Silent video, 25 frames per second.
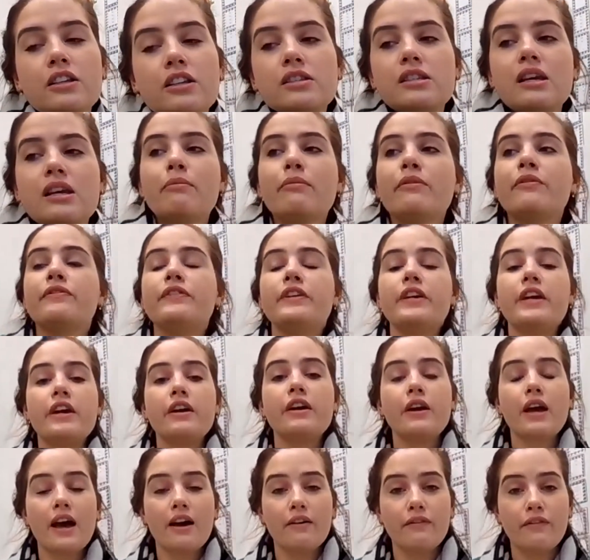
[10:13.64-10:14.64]
some of
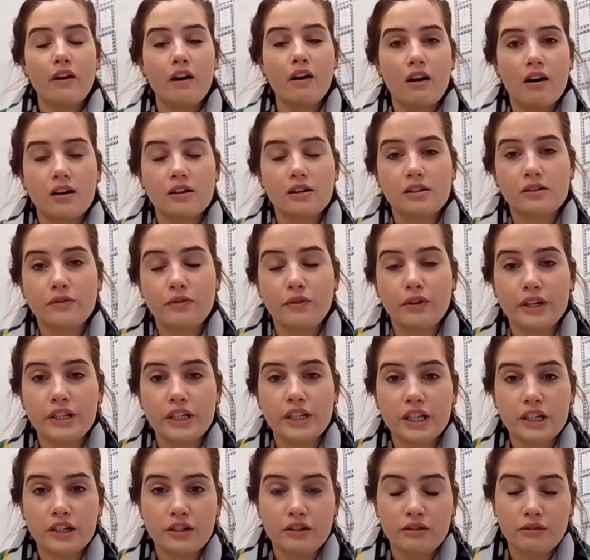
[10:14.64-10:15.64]
you have asked for
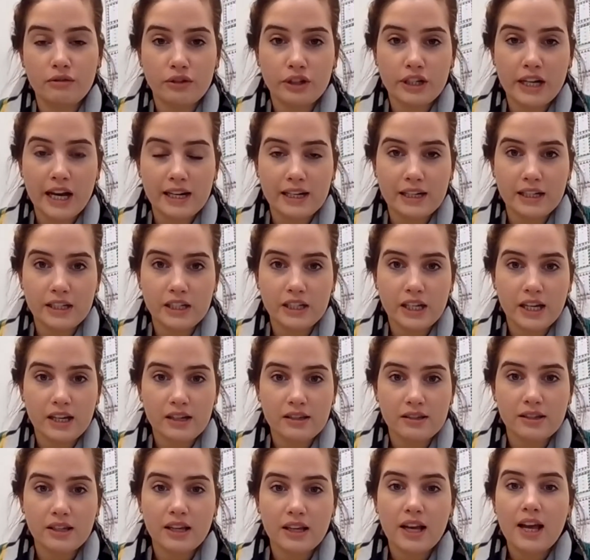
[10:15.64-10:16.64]
additional
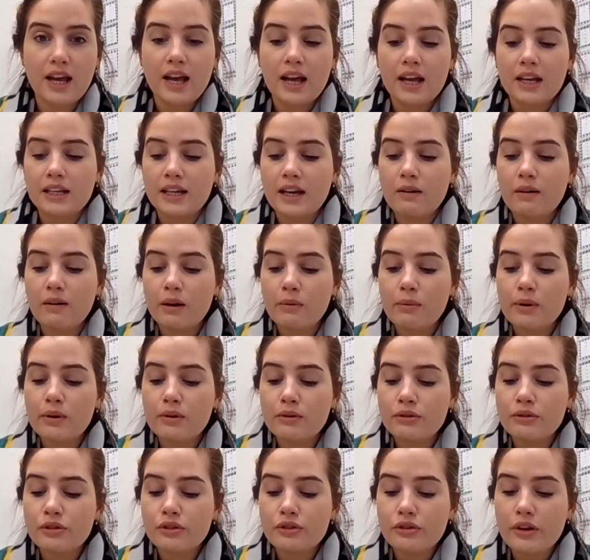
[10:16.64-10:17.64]
challenges. Now, I
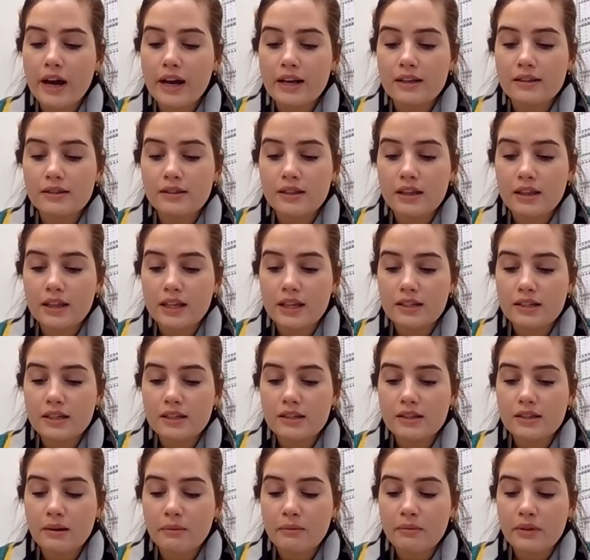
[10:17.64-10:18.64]
will stress that this
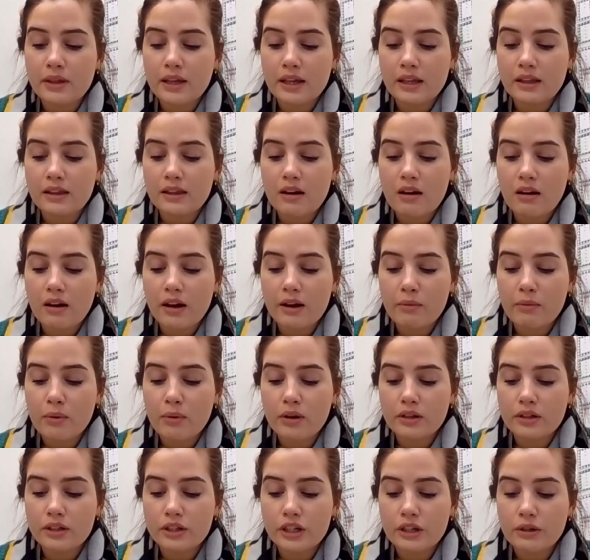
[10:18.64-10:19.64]
is something that I
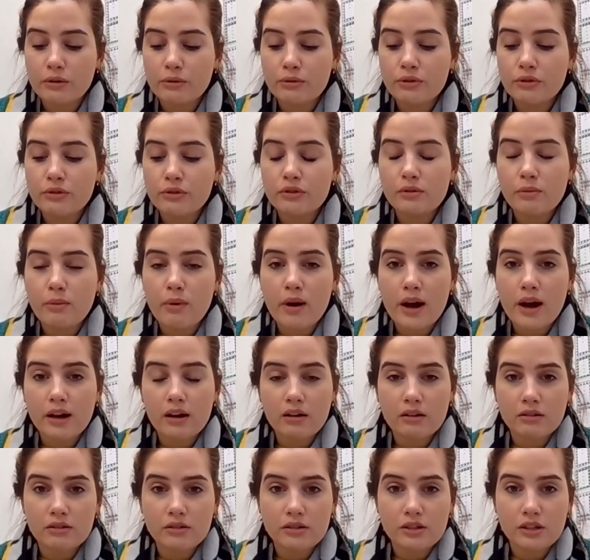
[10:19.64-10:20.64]
want children to
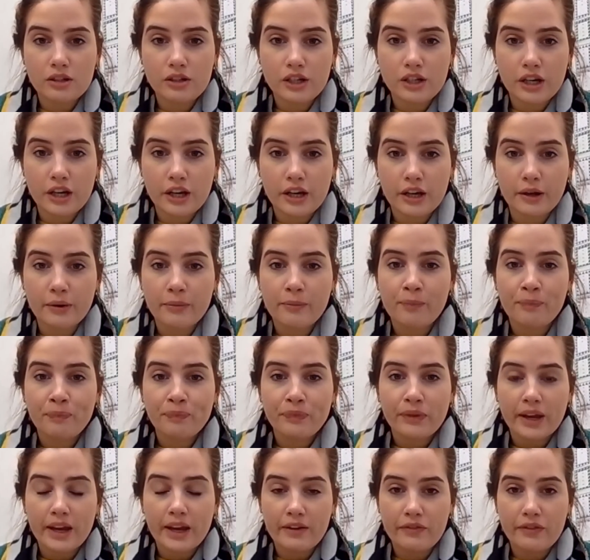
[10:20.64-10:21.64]
work on to do
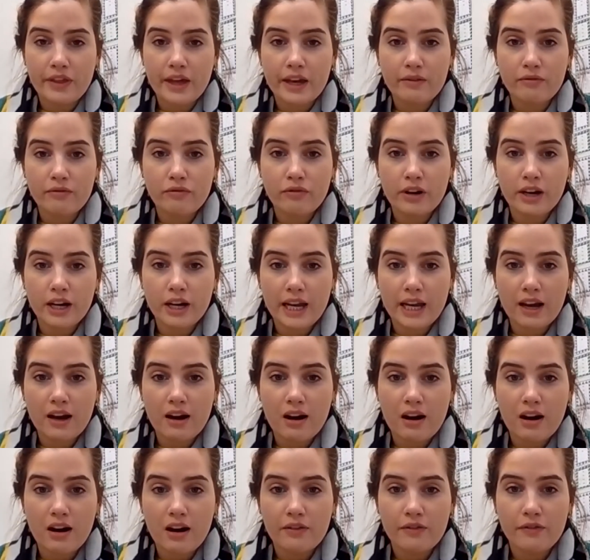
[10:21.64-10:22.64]
if they really
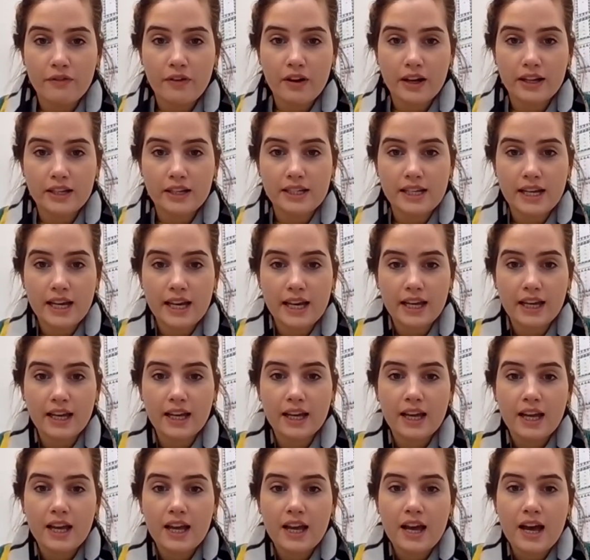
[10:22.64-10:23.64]
are finding
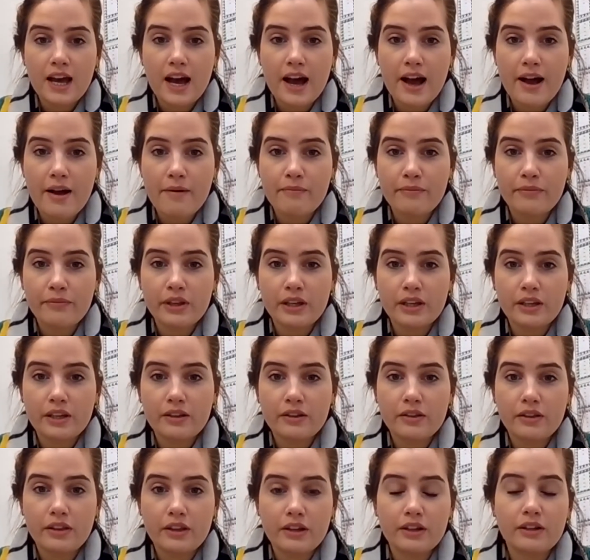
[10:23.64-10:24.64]

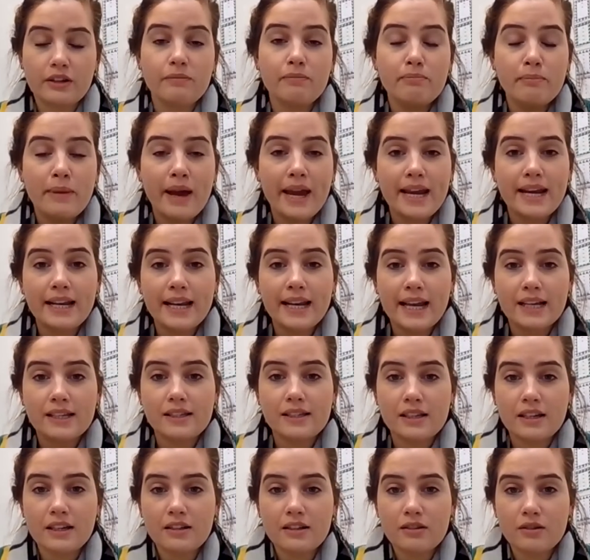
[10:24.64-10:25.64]
the main
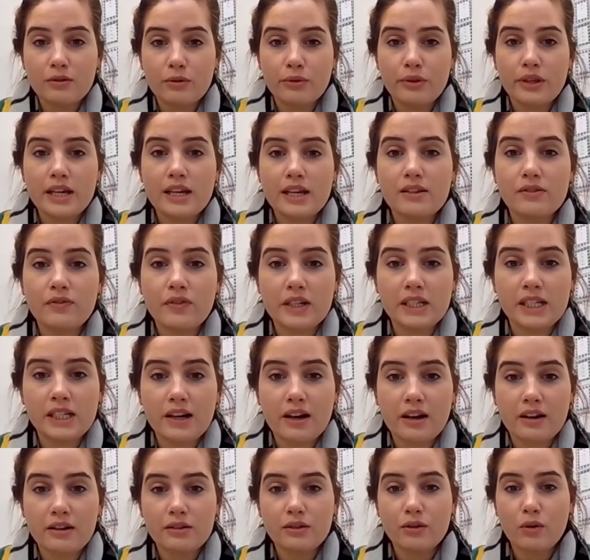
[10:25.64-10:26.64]
lessons or these
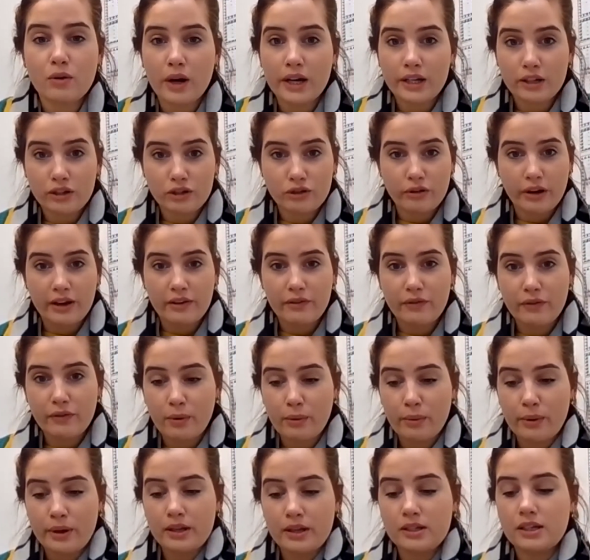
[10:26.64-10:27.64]
videos quite
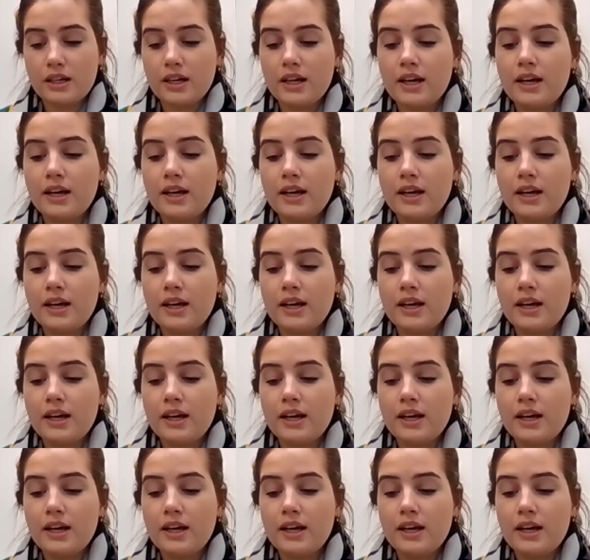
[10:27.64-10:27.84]
straightforward.